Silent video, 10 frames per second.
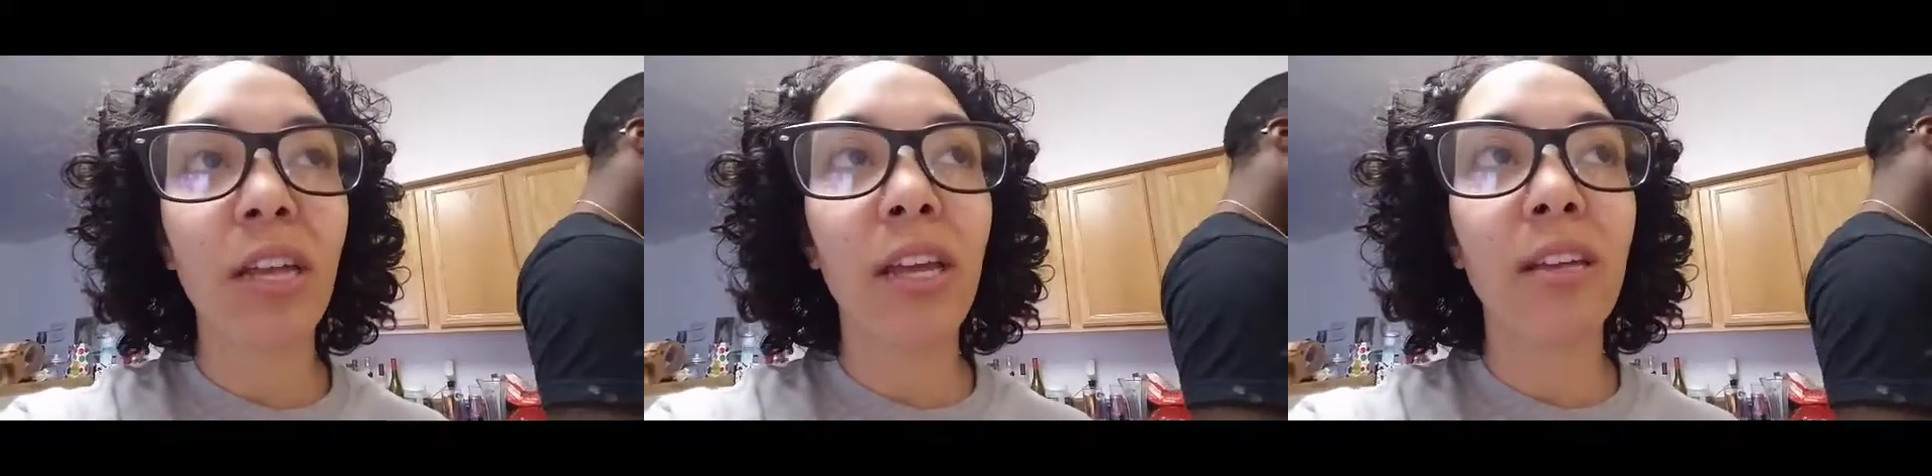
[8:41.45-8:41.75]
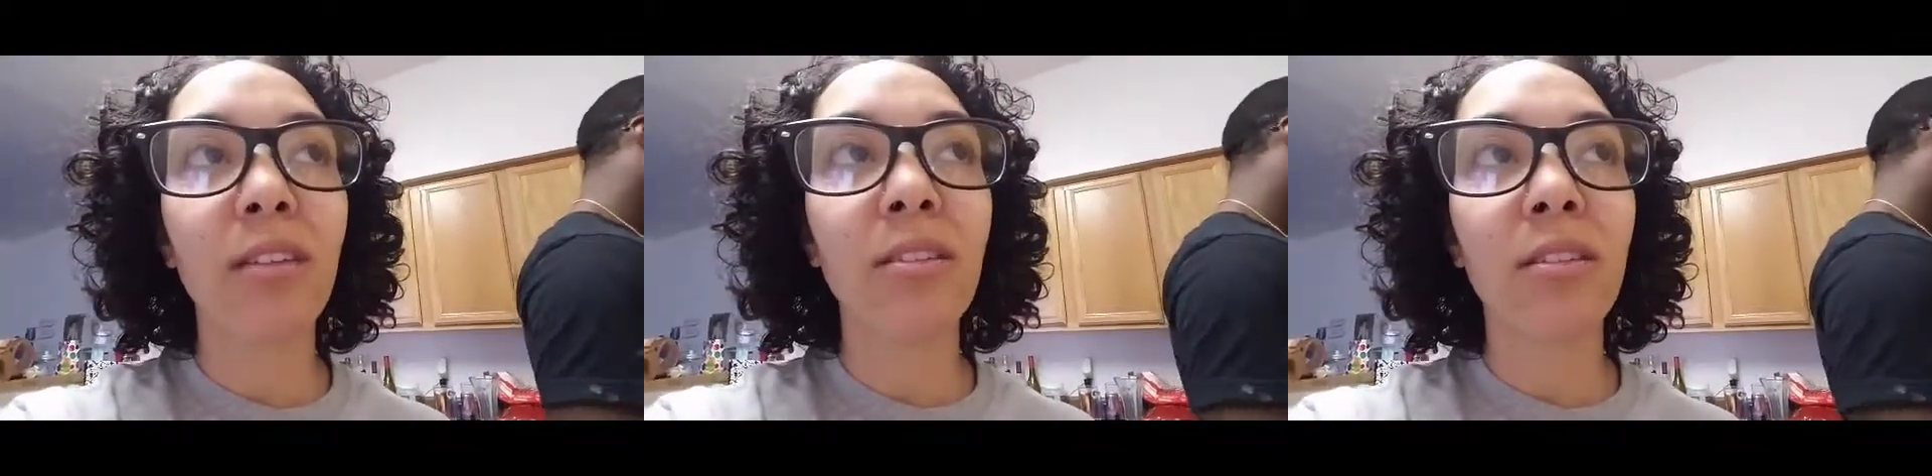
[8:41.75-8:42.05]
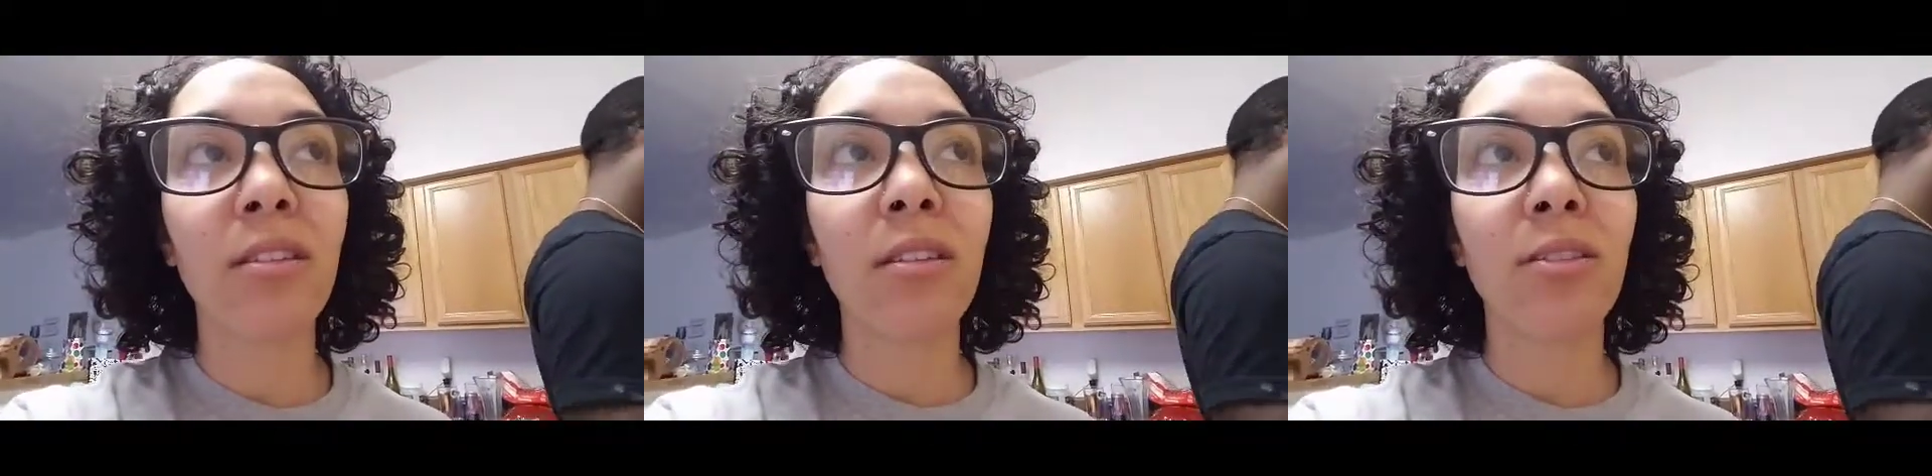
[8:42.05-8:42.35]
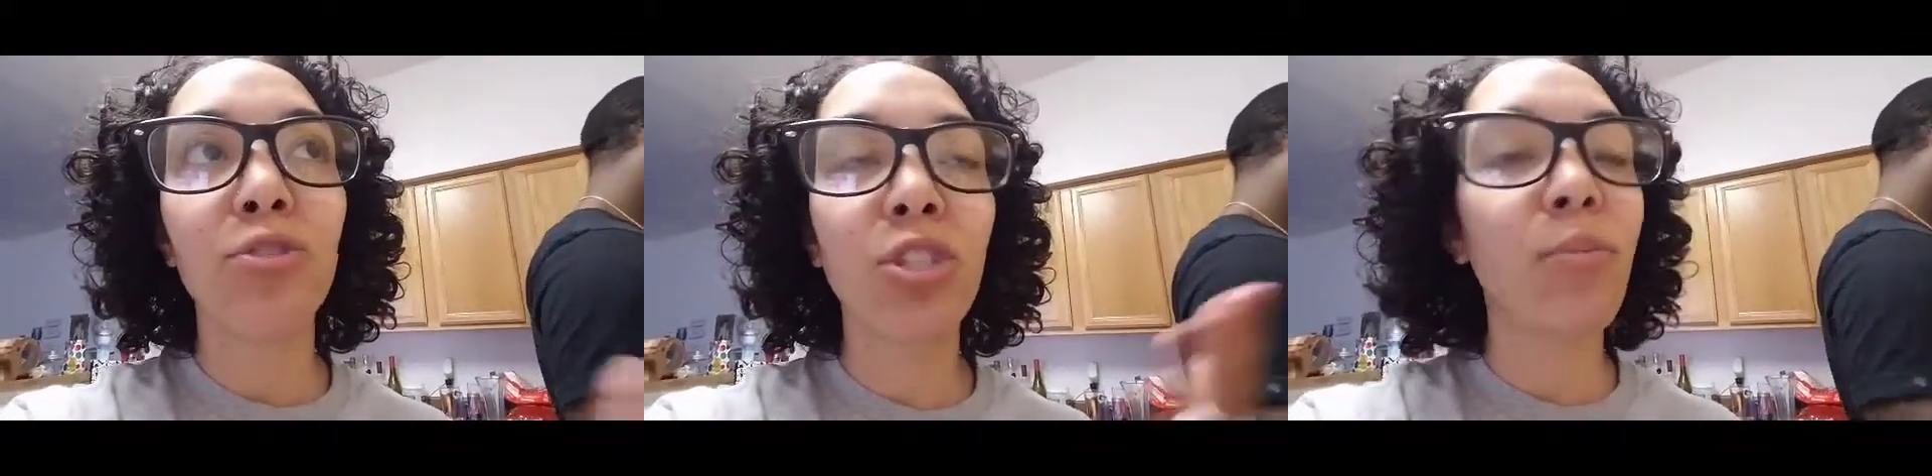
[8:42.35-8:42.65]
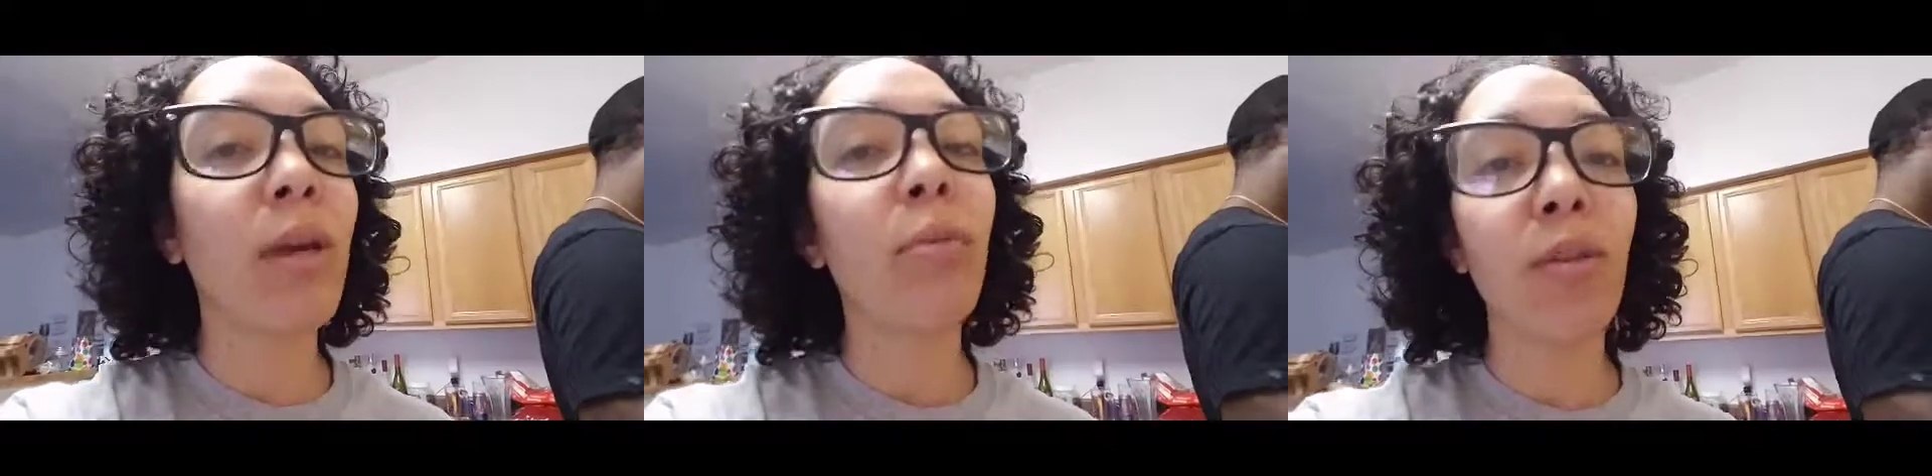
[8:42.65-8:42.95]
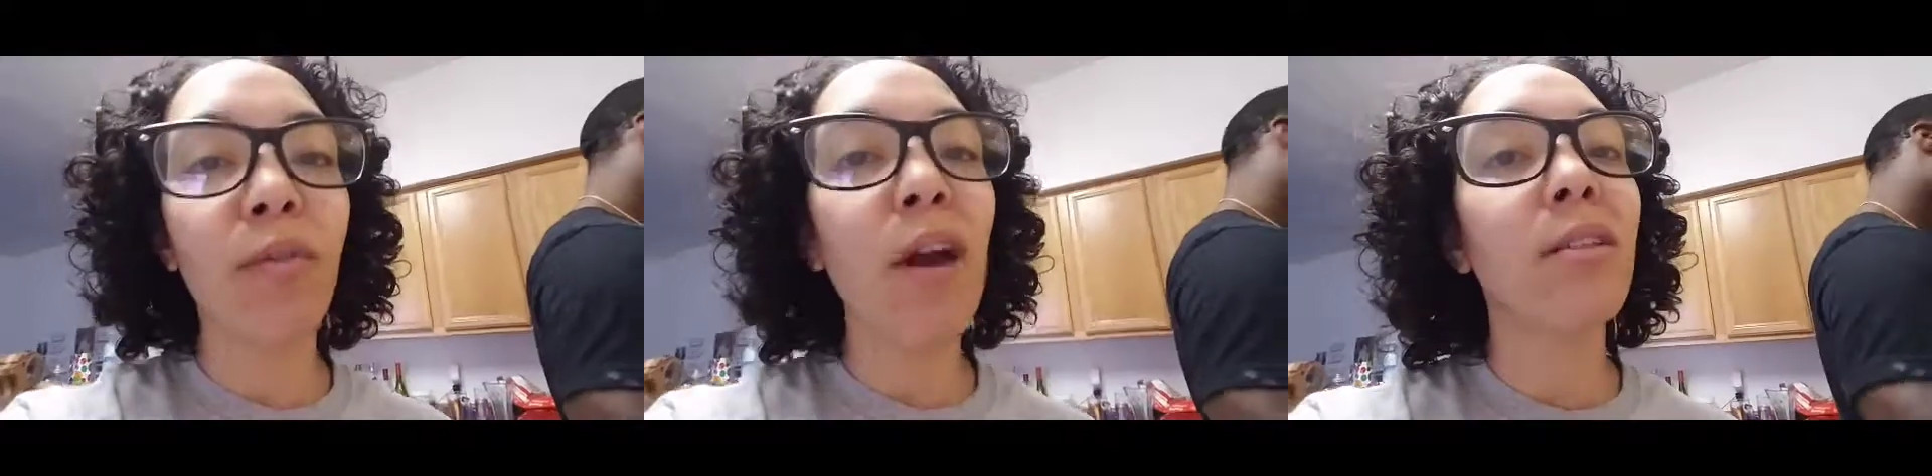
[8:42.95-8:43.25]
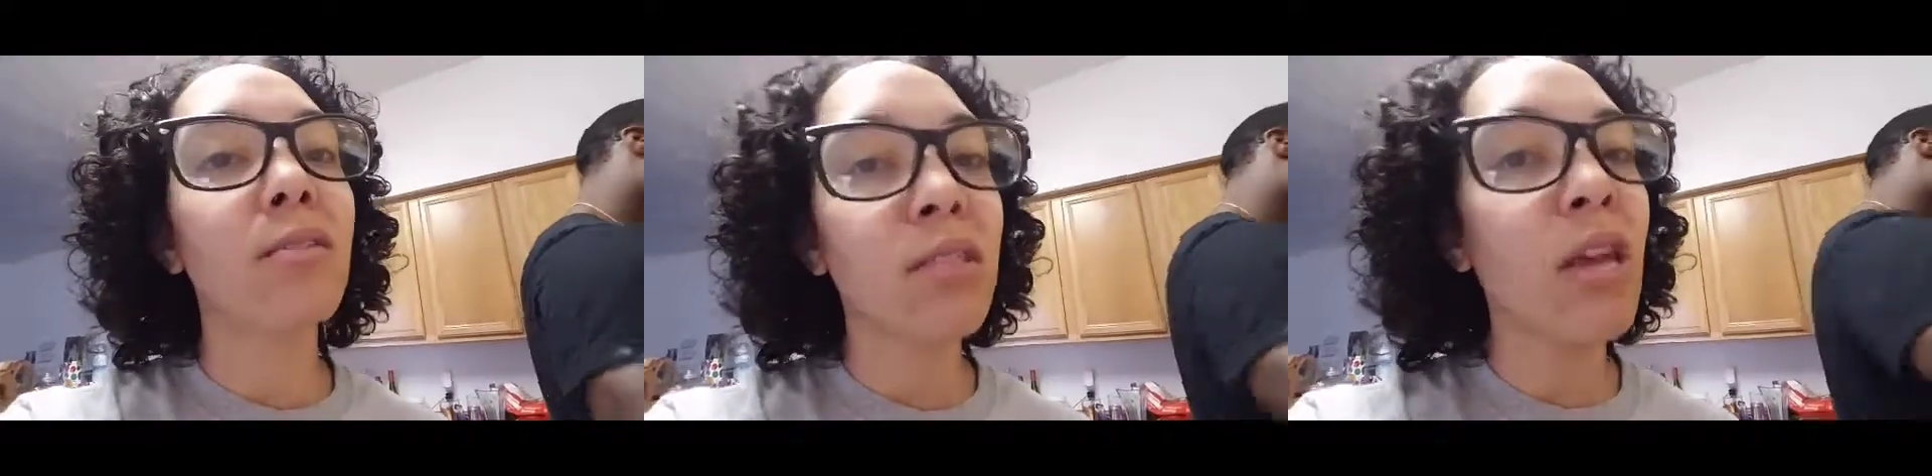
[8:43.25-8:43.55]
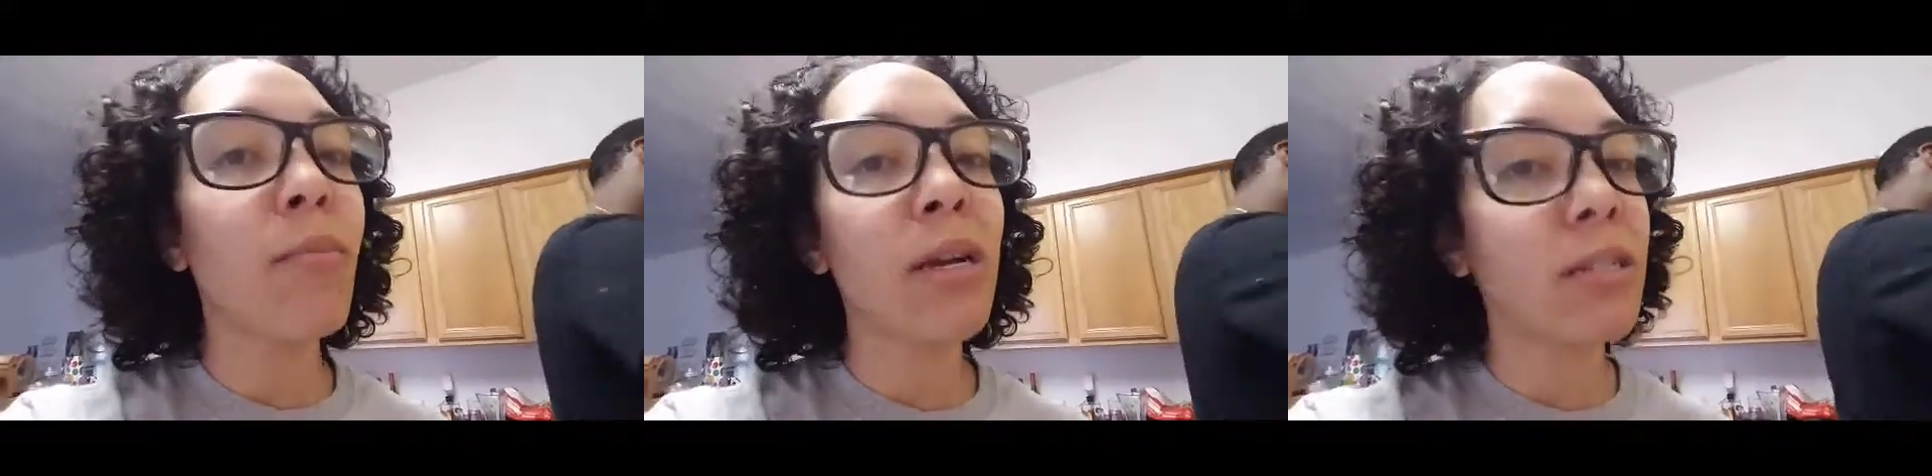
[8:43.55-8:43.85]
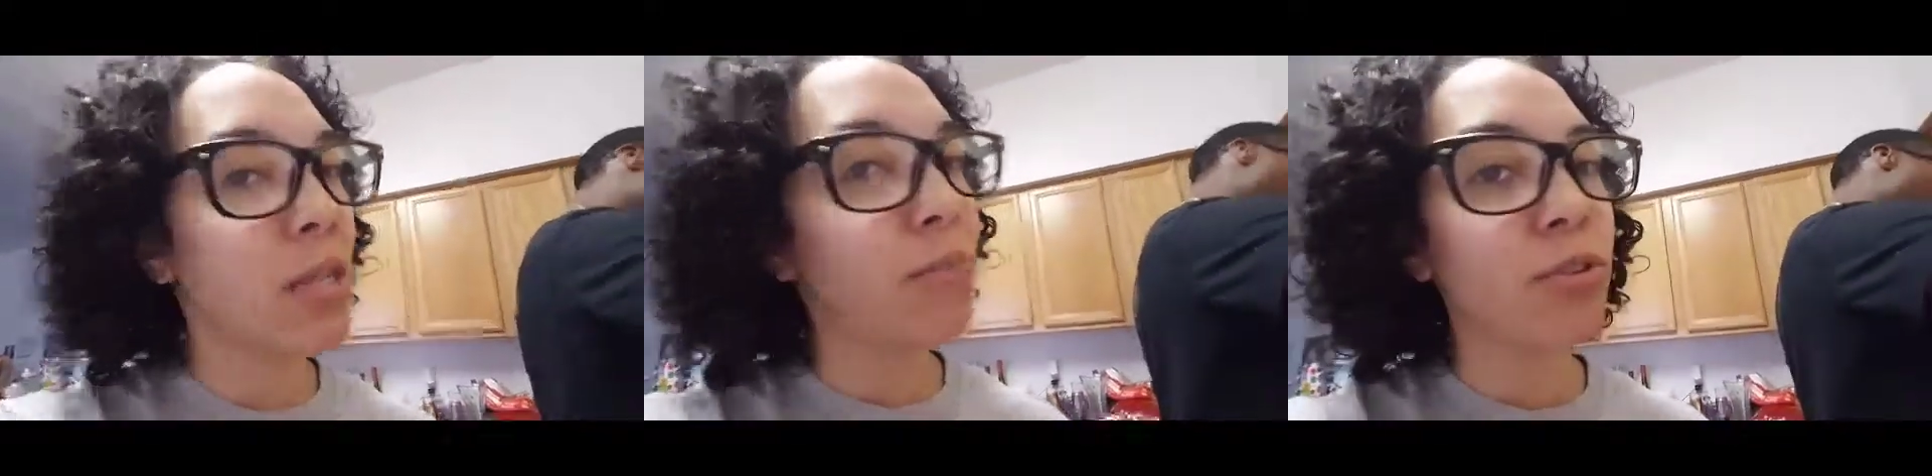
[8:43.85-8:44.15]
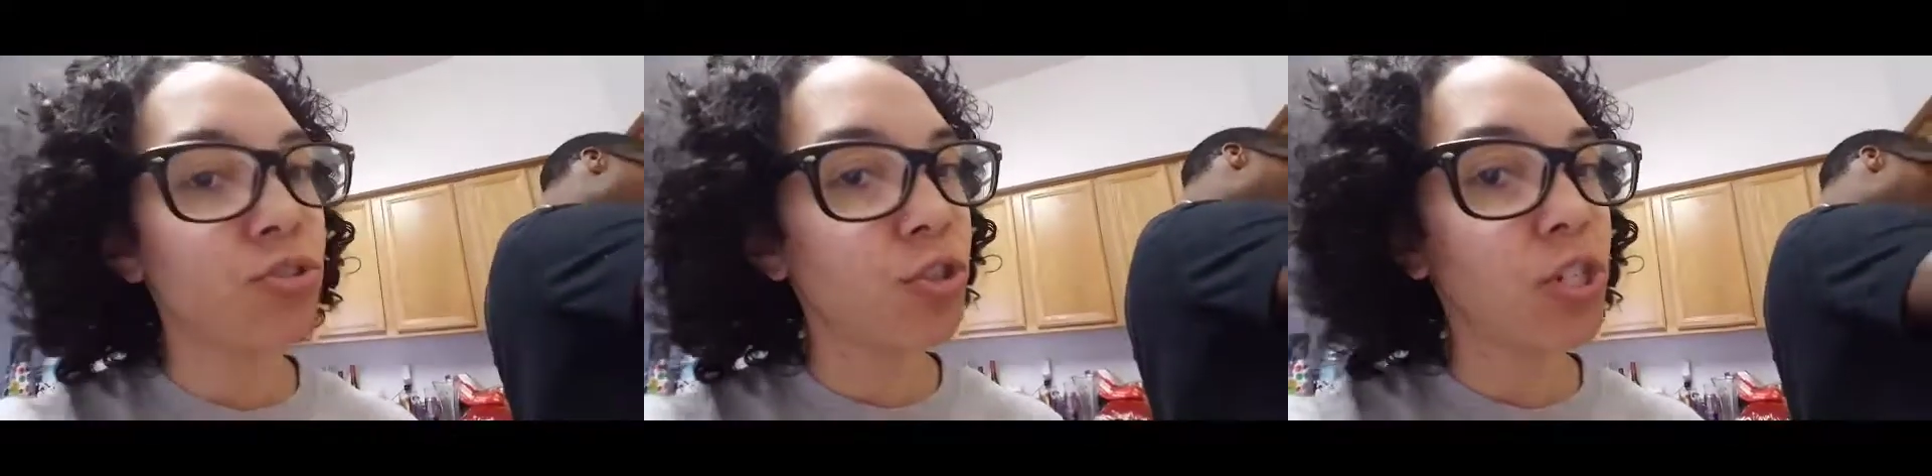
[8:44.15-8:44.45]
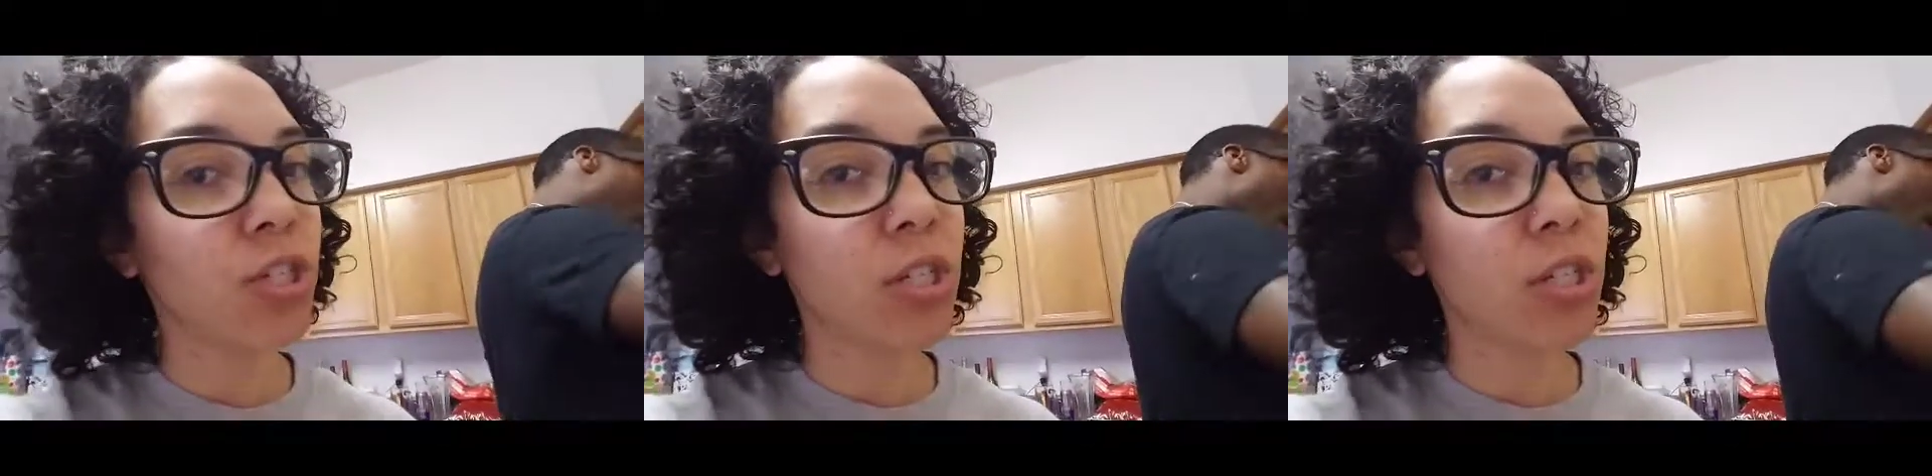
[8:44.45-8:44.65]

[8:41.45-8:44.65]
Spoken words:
Like, you should be able to follow step-by-step instructions.